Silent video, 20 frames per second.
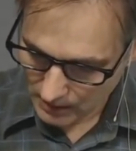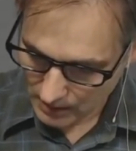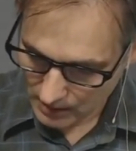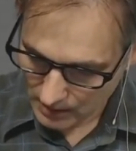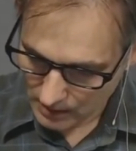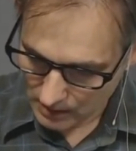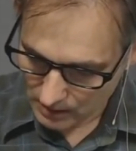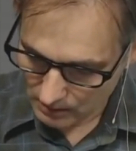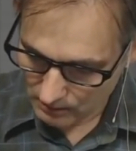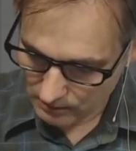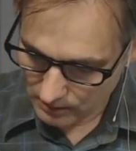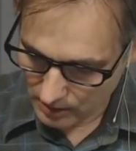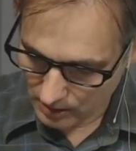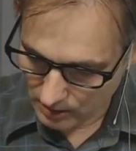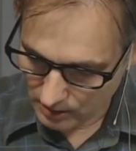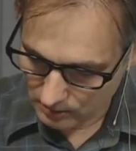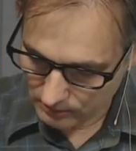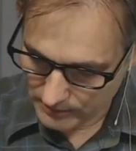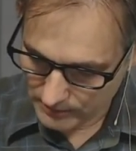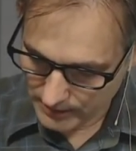Although
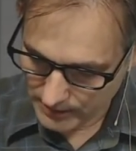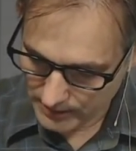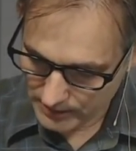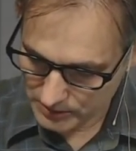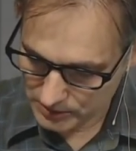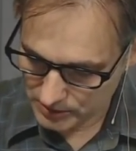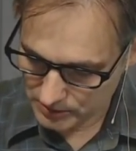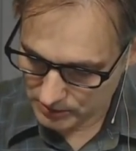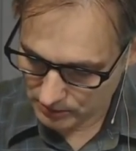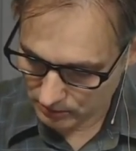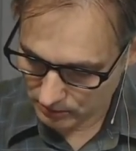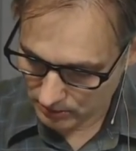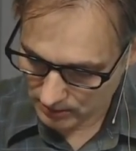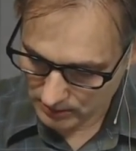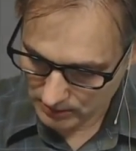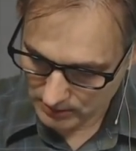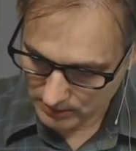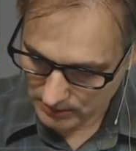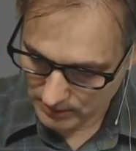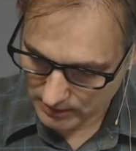the
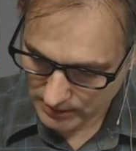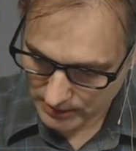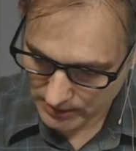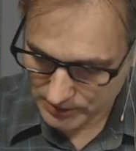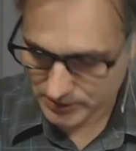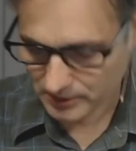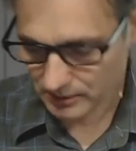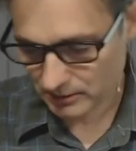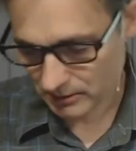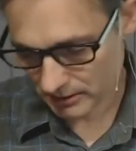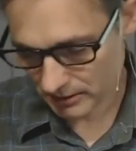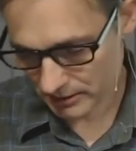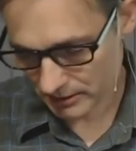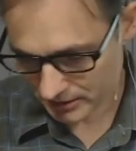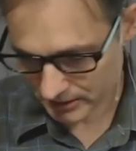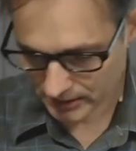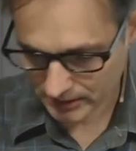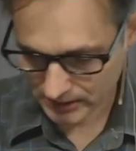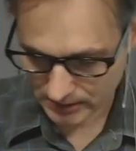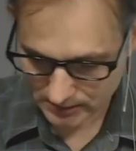
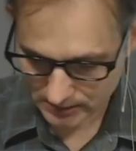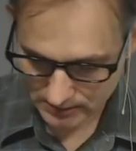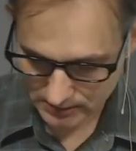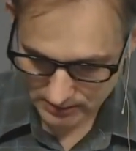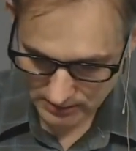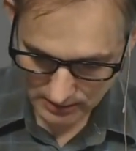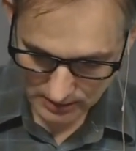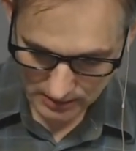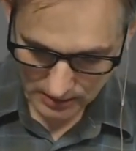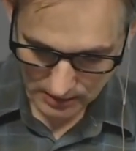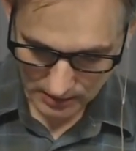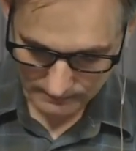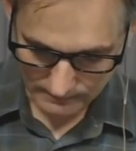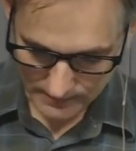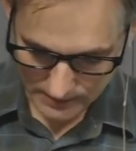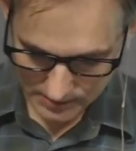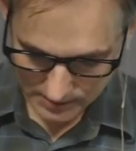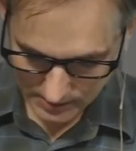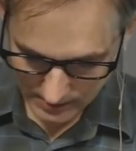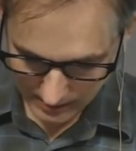historicity of
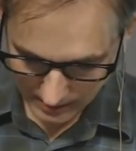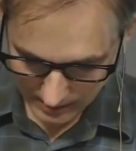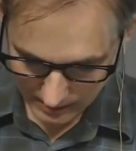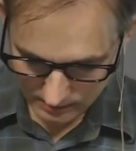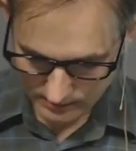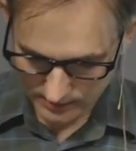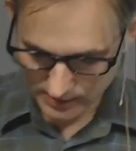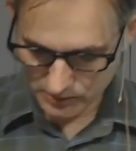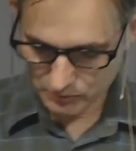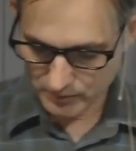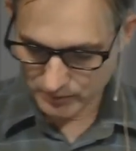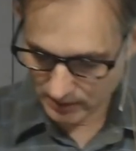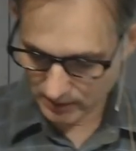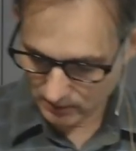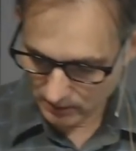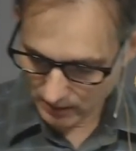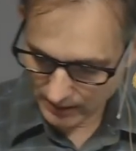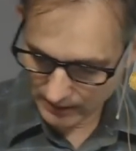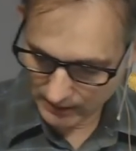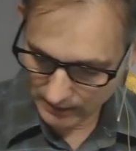this account has been
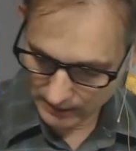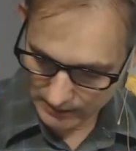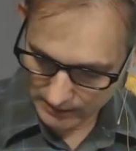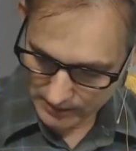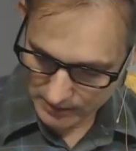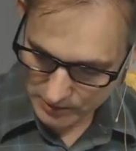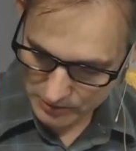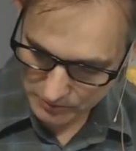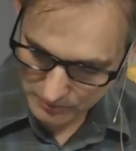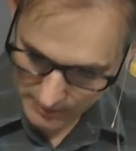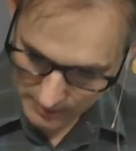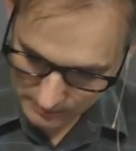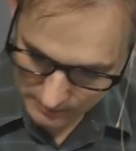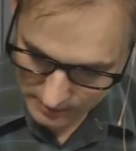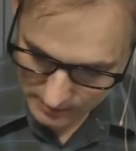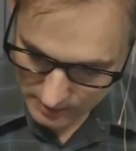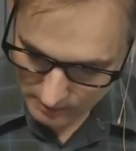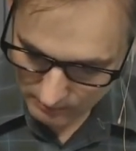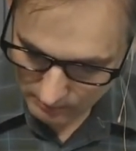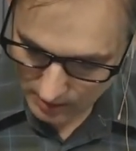greatly disputed
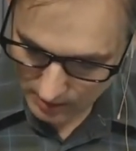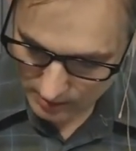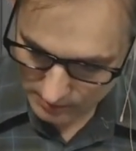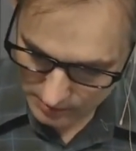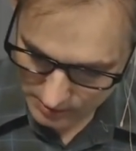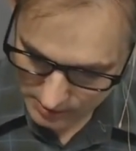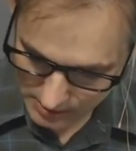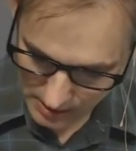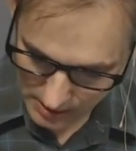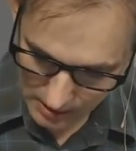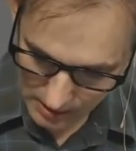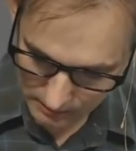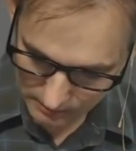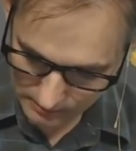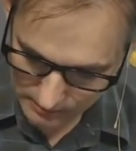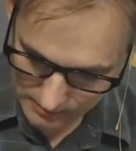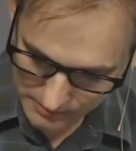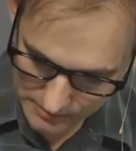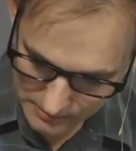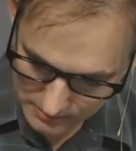among
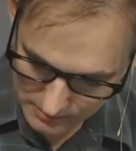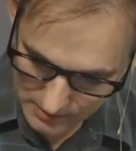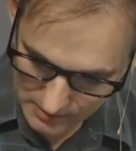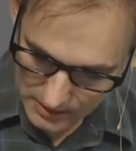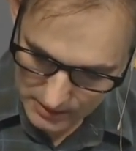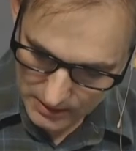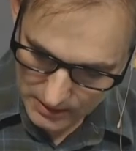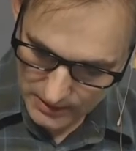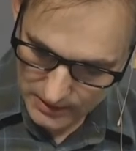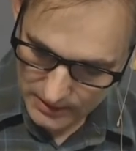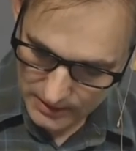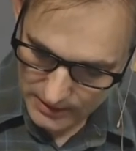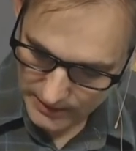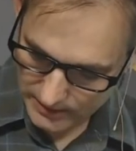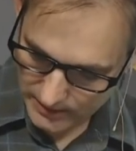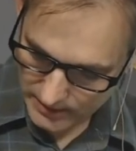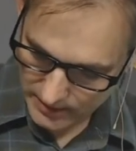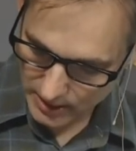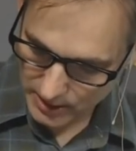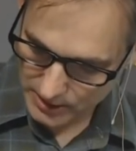scholars,
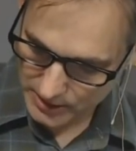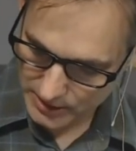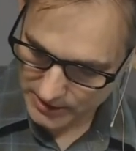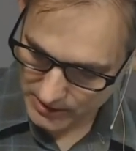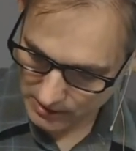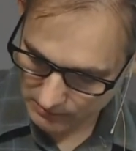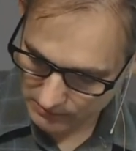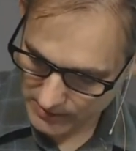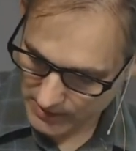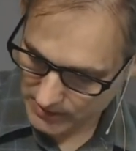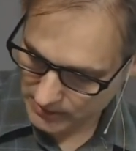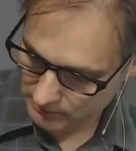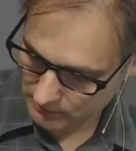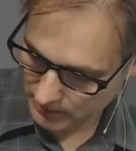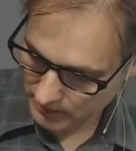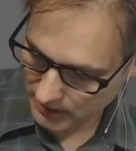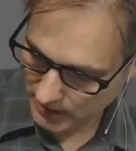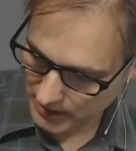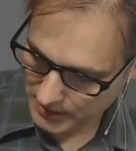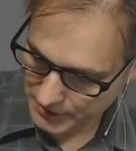it does show that the
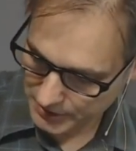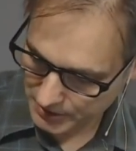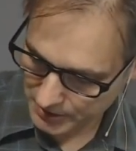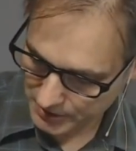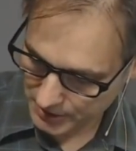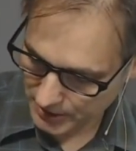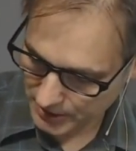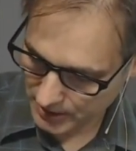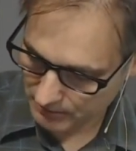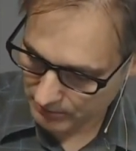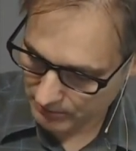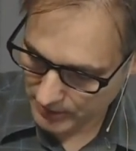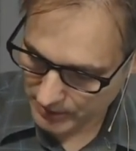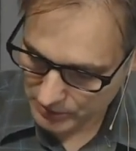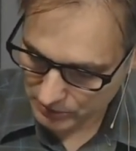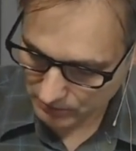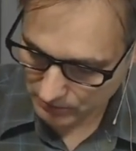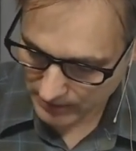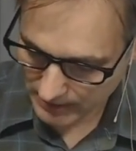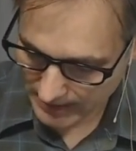relationship
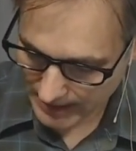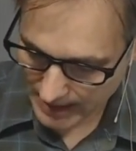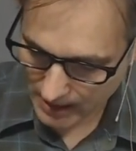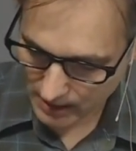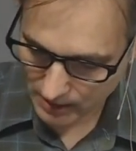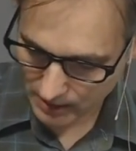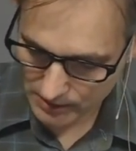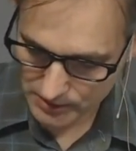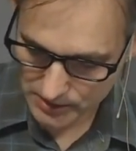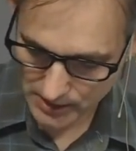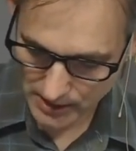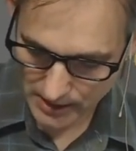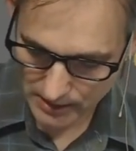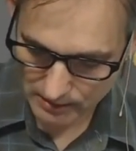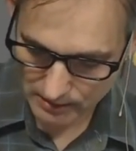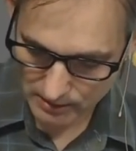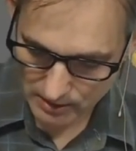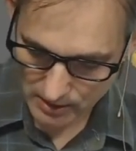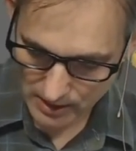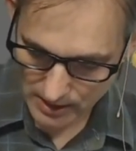between
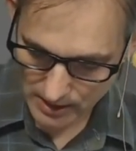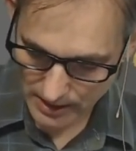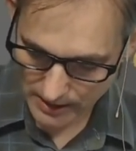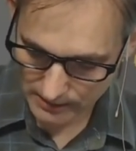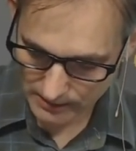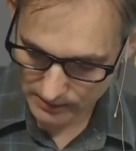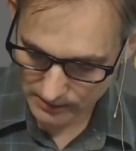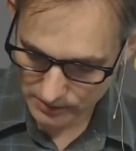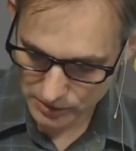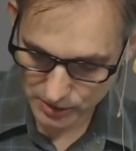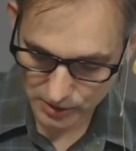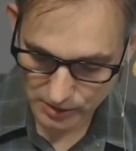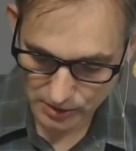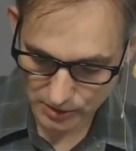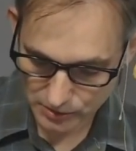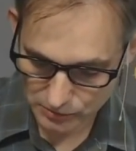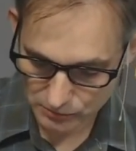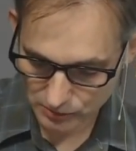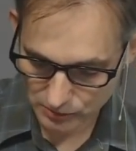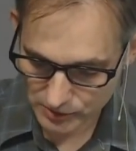Alexander and the
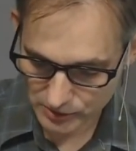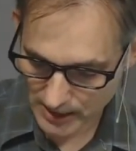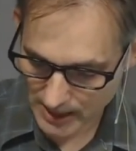Jews was